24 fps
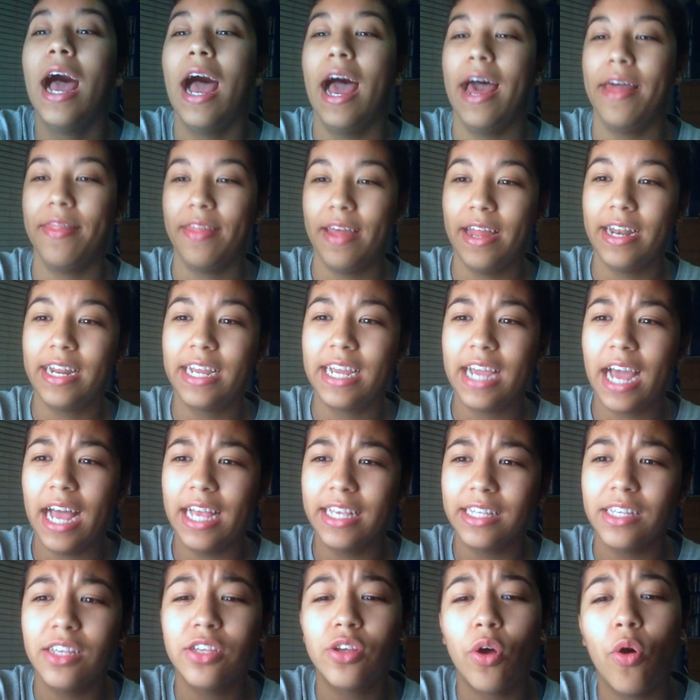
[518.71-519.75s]
And then he
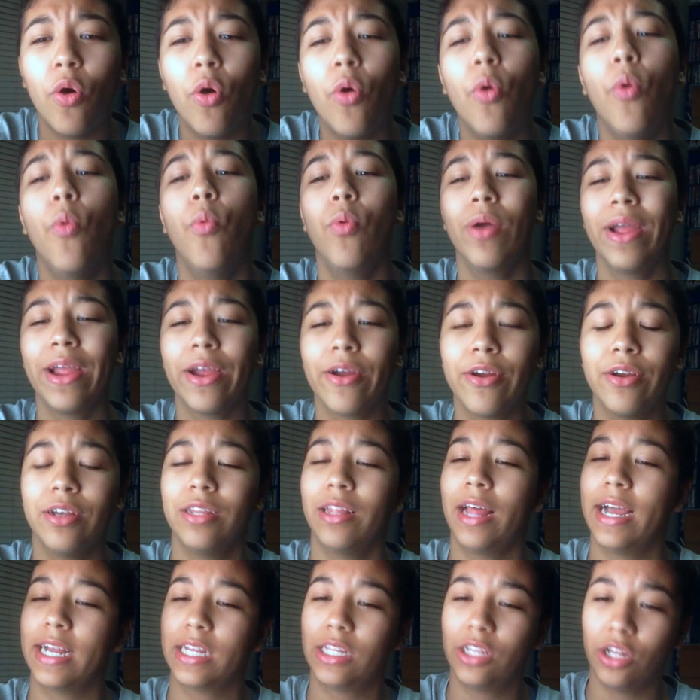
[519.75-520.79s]
has this whole weird,
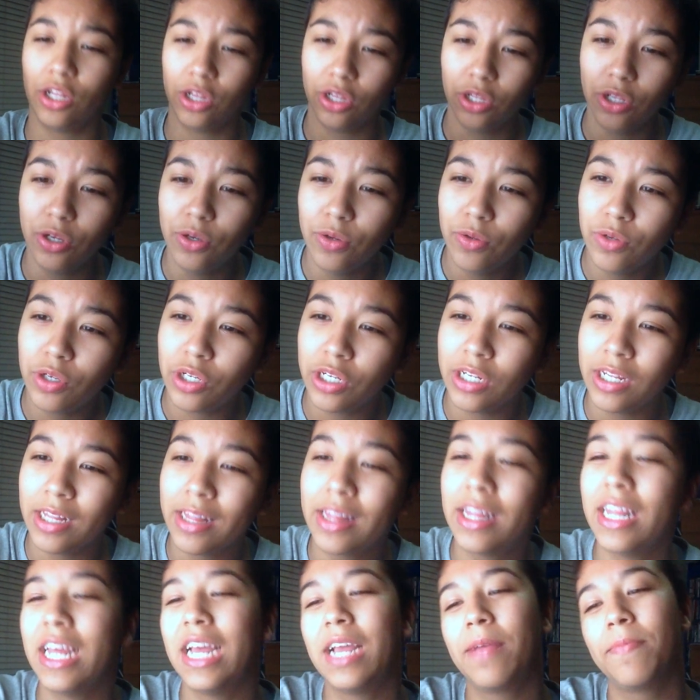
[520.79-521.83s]
like, delusion
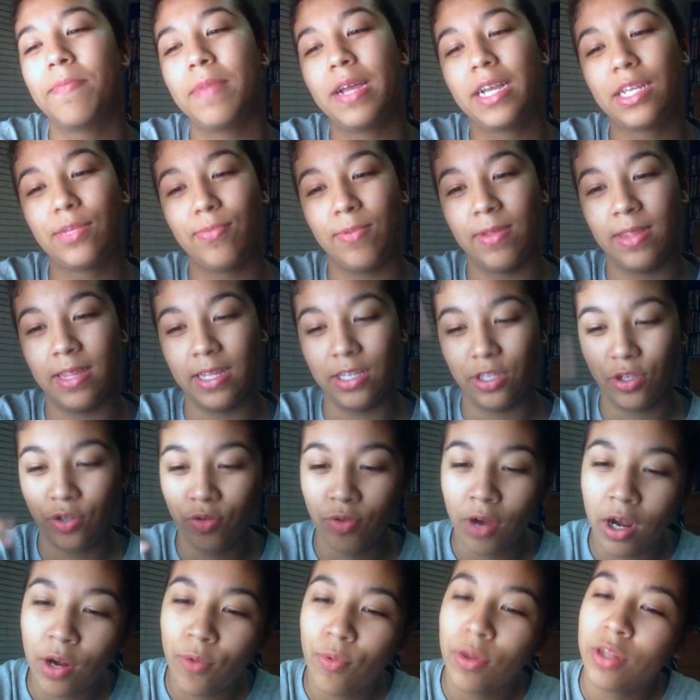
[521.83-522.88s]
thing mixed with his
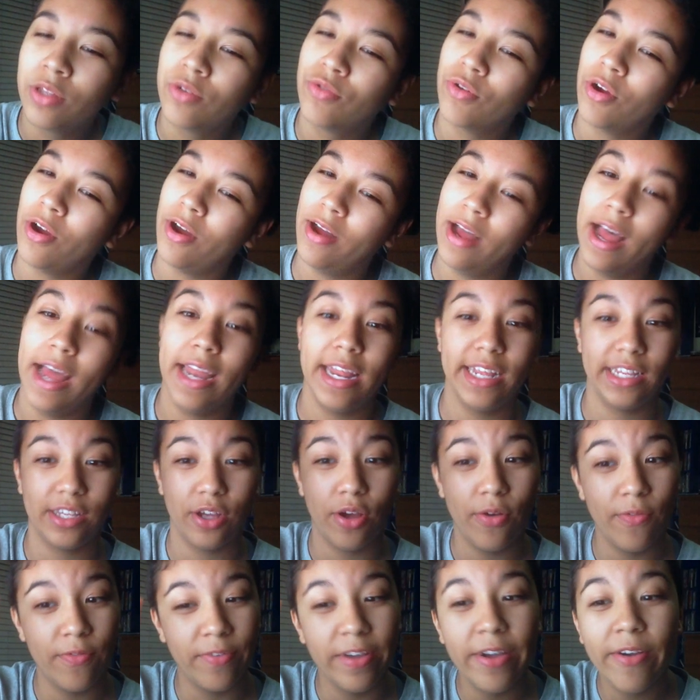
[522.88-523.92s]
drug withdrawal. And it's
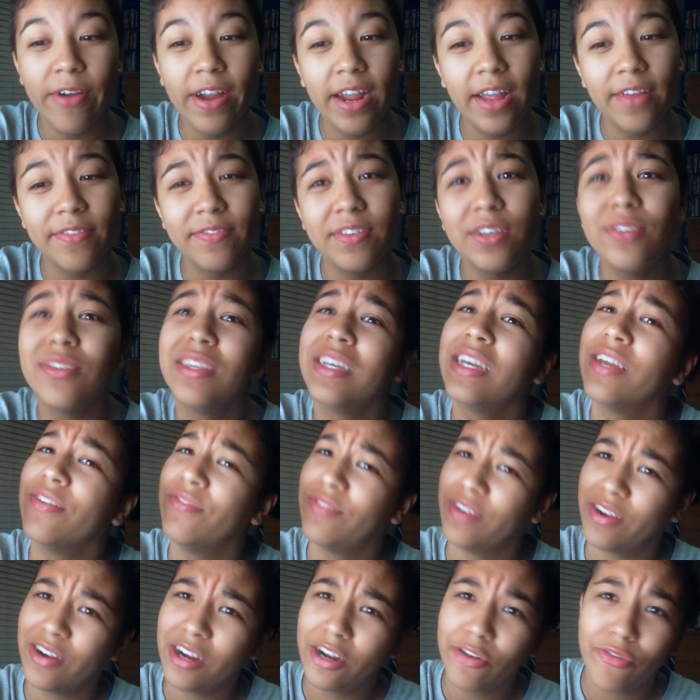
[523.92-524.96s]
all very confusing and
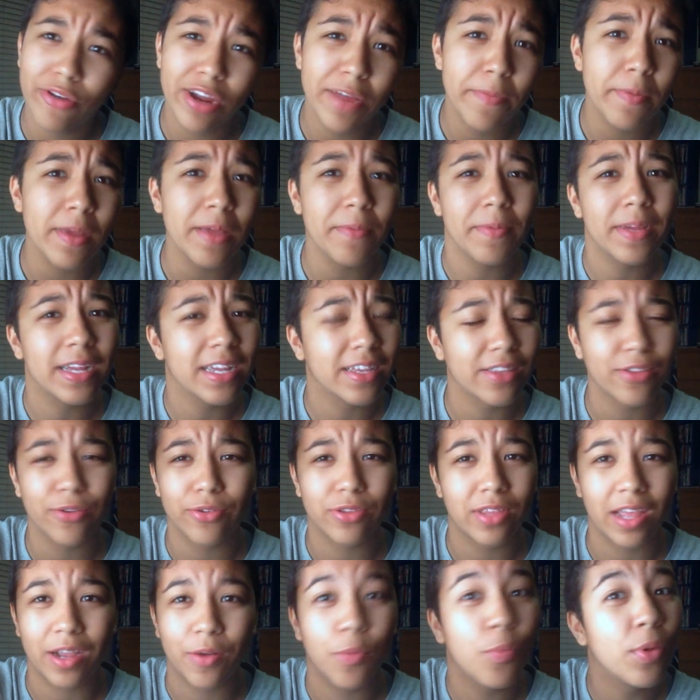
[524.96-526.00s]
very creepy because
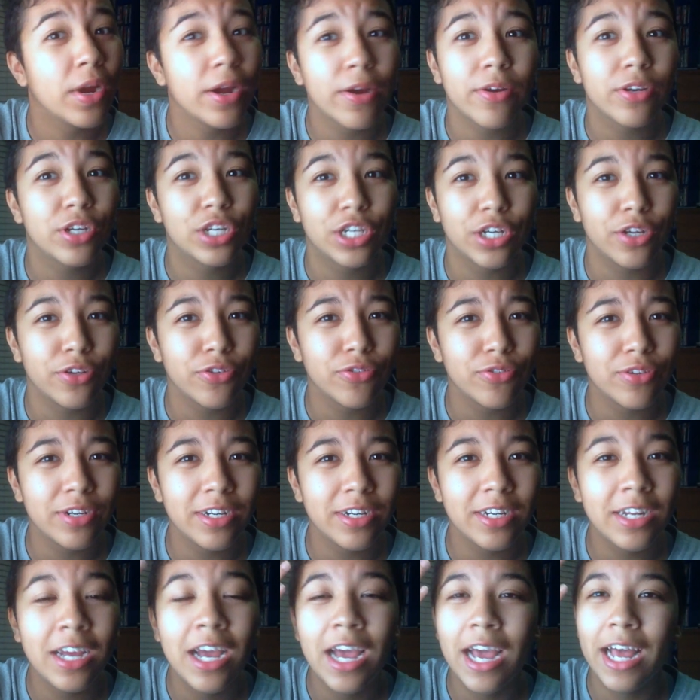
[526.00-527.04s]
there's, like, weird
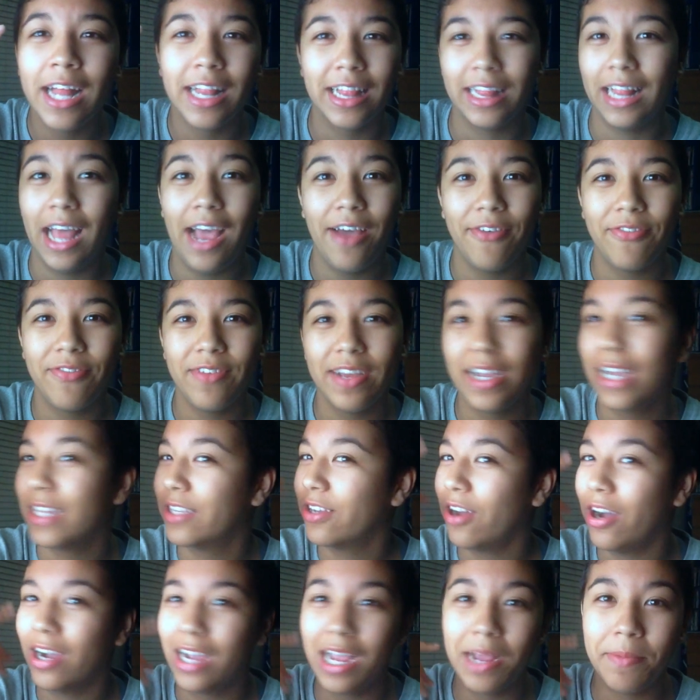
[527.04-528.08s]
children laughing and
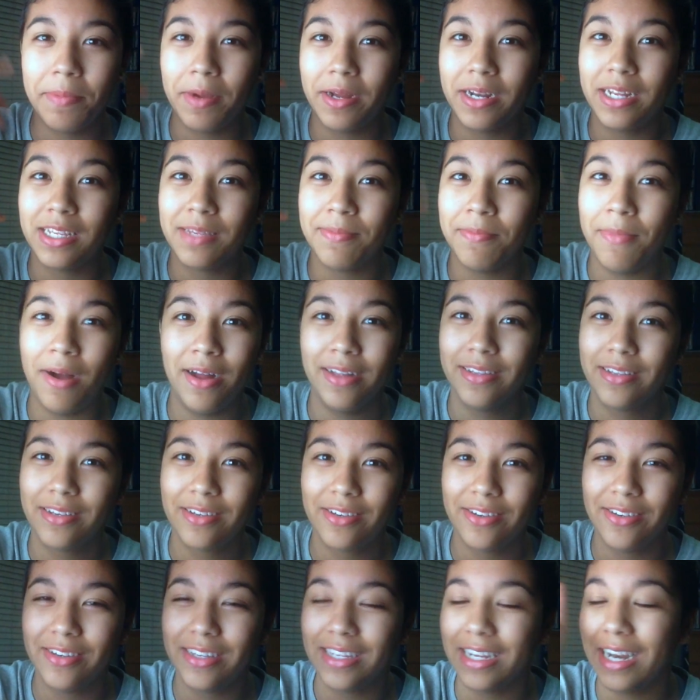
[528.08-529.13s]
talking about his
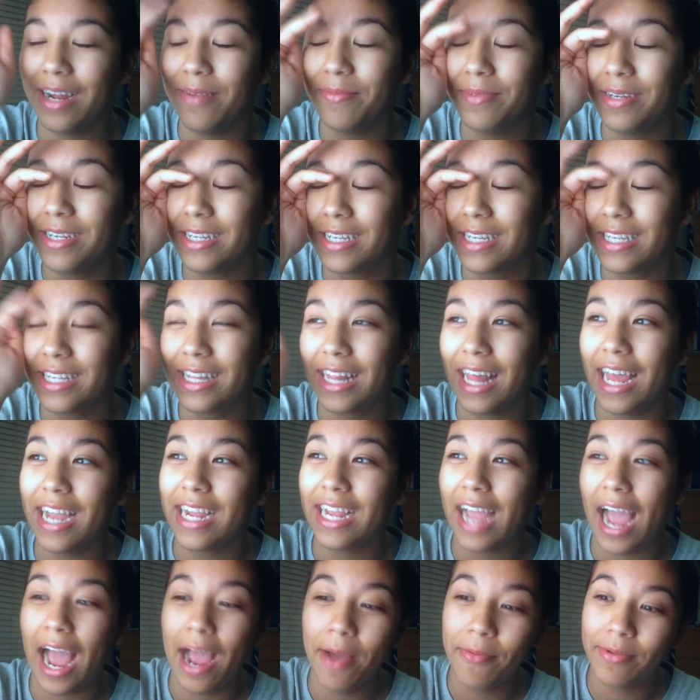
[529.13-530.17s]
monsters. And I'm just like,
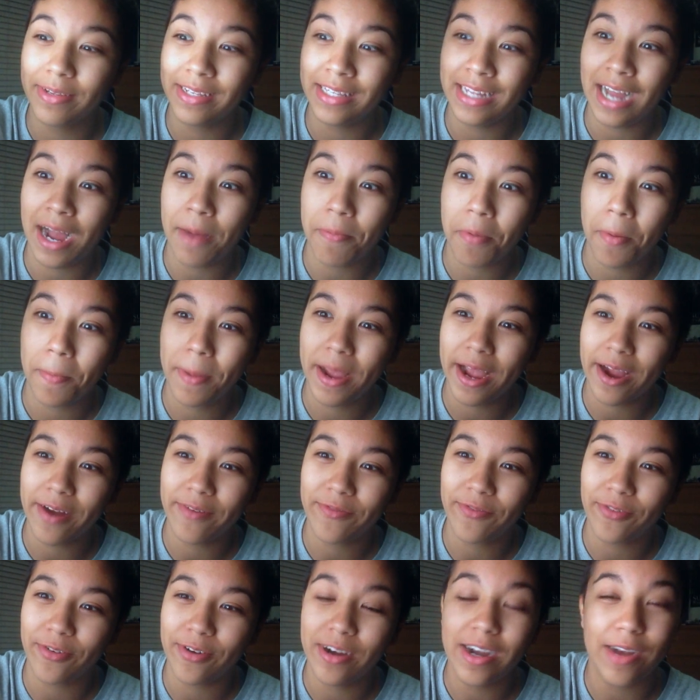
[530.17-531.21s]
I was not prepared
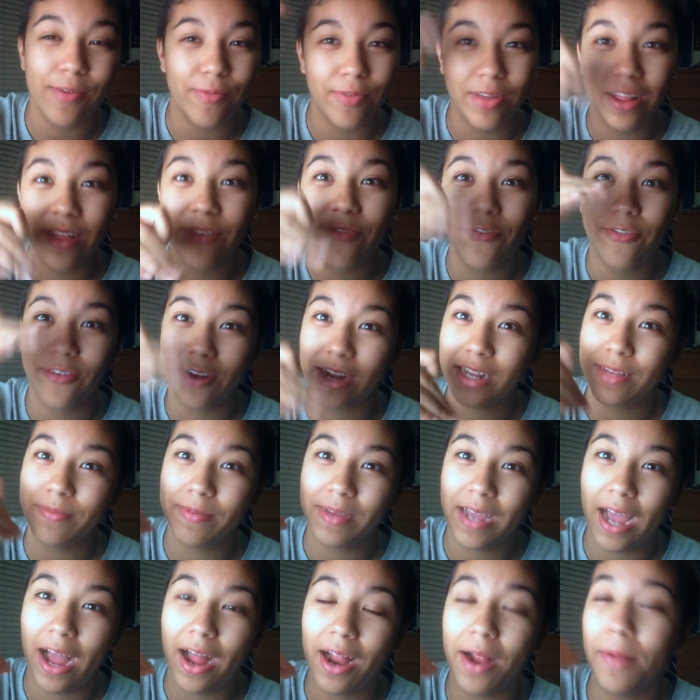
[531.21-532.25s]
for it. It really freaked me
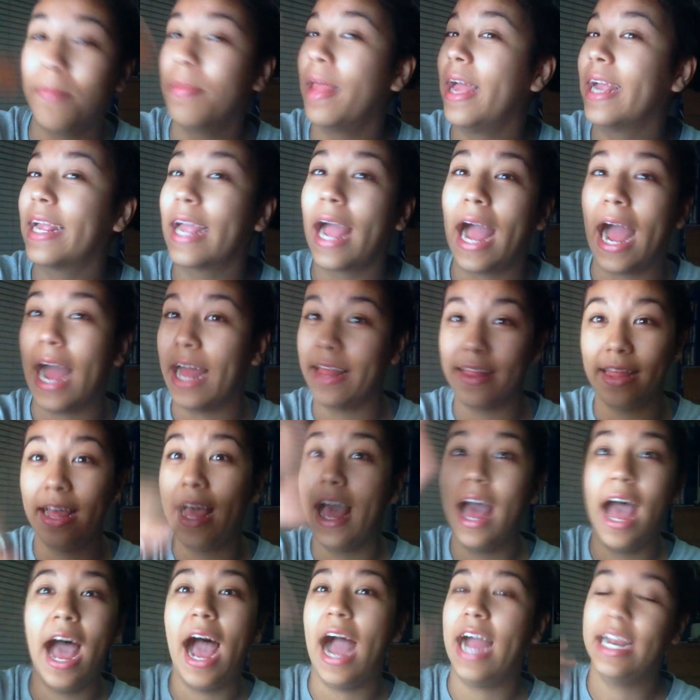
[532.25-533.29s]
out. I'm like,
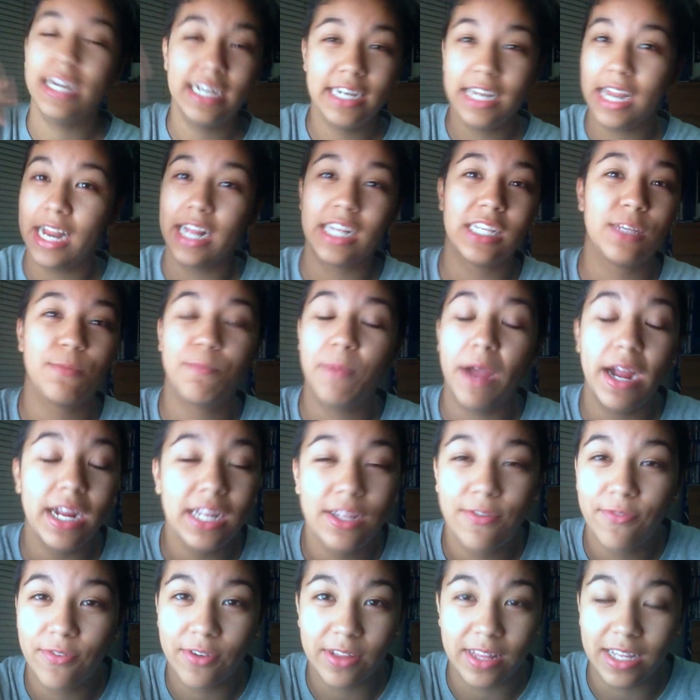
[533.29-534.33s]
I did not expect
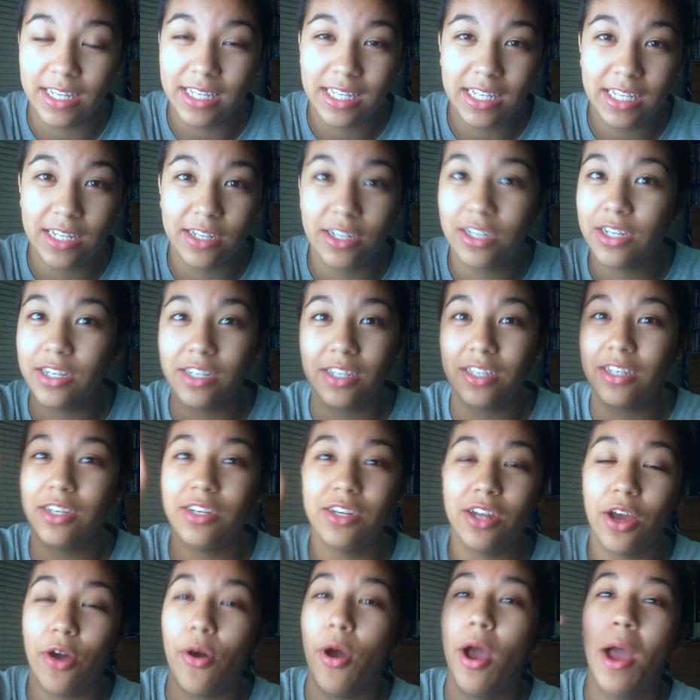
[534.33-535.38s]
for this to just, you
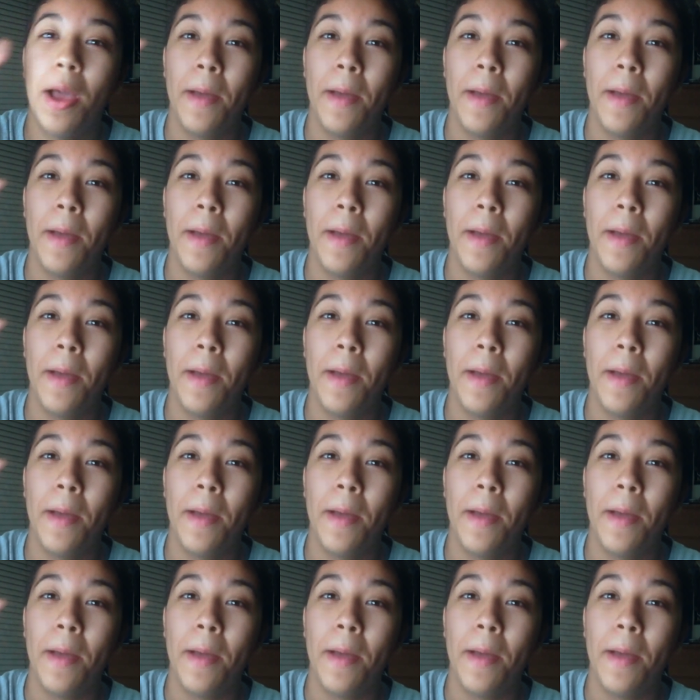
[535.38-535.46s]
know,